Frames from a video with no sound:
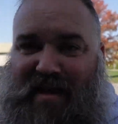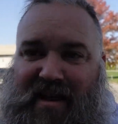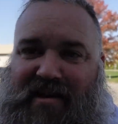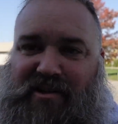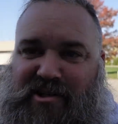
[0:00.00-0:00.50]

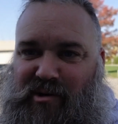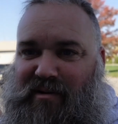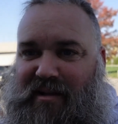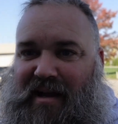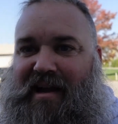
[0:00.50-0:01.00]
that here
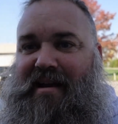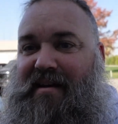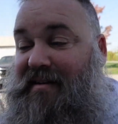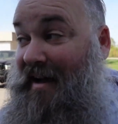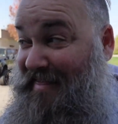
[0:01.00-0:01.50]
shortly.
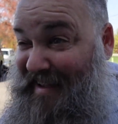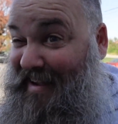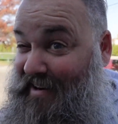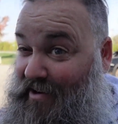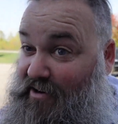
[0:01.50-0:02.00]
I think
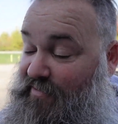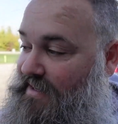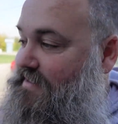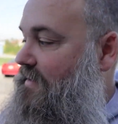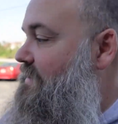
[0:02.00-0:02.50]
I know how to
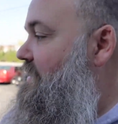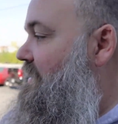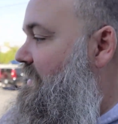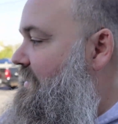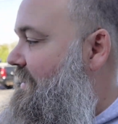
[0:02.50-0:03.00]
fix it,
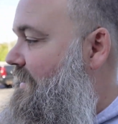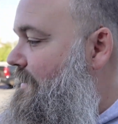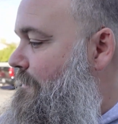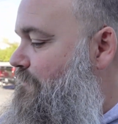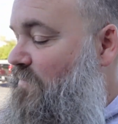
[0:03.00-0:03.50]

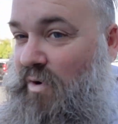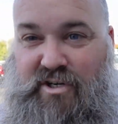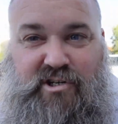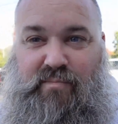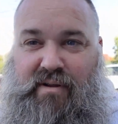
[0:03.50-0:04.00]
which
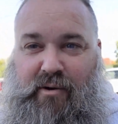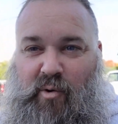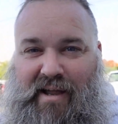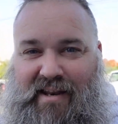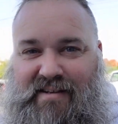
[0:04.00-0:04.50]
should be a
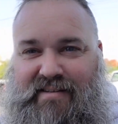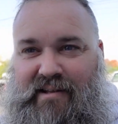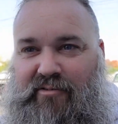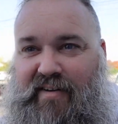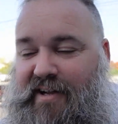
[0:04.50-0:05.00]
quick and easy
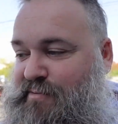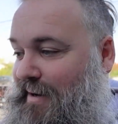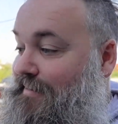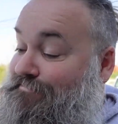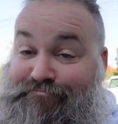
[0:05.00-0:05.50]
little fix,
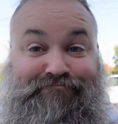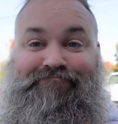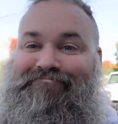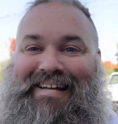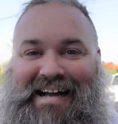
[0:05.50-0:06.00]
but
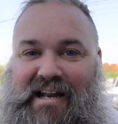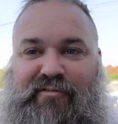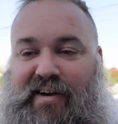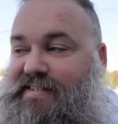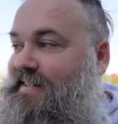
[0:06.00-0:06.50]
I got to
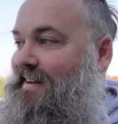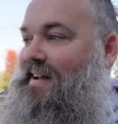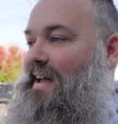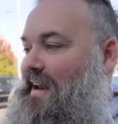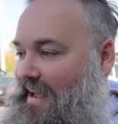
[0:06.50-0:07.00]
fix it,
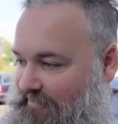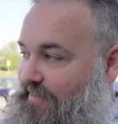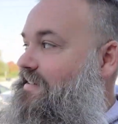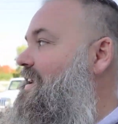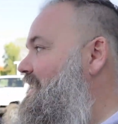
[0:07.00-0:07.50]
and I got to
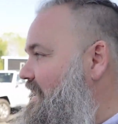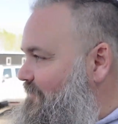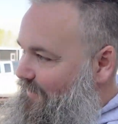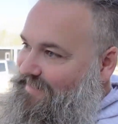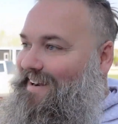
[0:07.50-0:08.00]
fix that, I got to
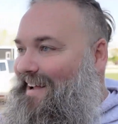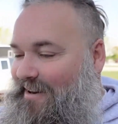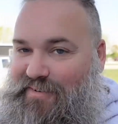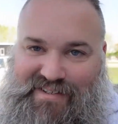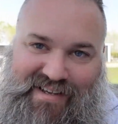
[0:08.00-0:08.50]
fix that, I got
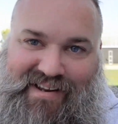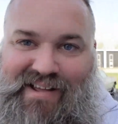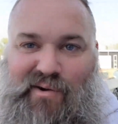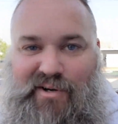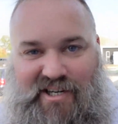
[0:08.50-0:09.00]
to fix
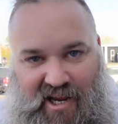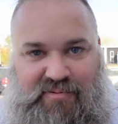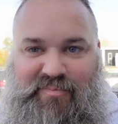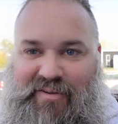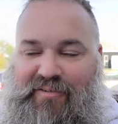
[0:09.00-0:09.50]
that, which
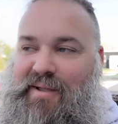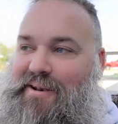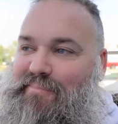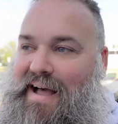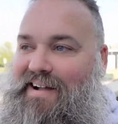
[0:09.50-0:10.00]
keeps me from
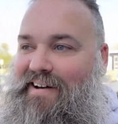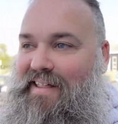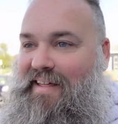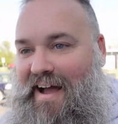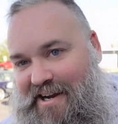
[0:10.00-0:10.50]
getting back
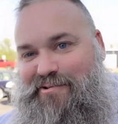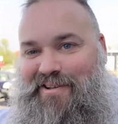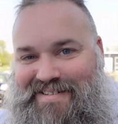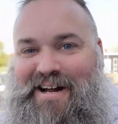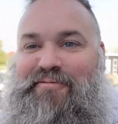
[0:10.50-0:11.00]
onto the
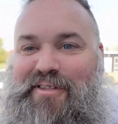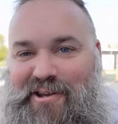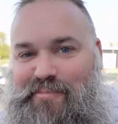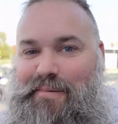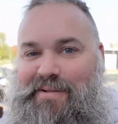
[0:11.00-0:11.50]
actual stuff that
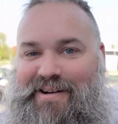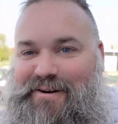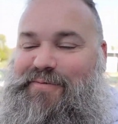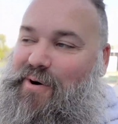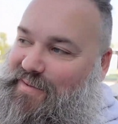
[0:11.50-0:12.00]
you people are
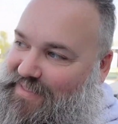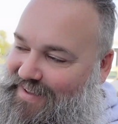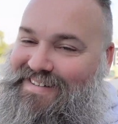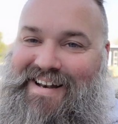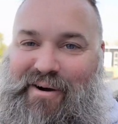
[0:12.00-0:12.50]
here for and the
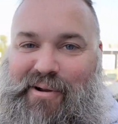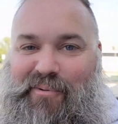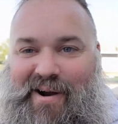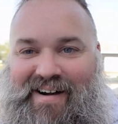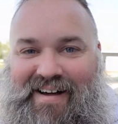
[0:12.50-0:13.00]
things that I want to
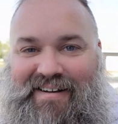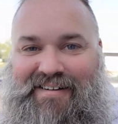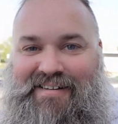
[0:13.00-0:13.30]
work on,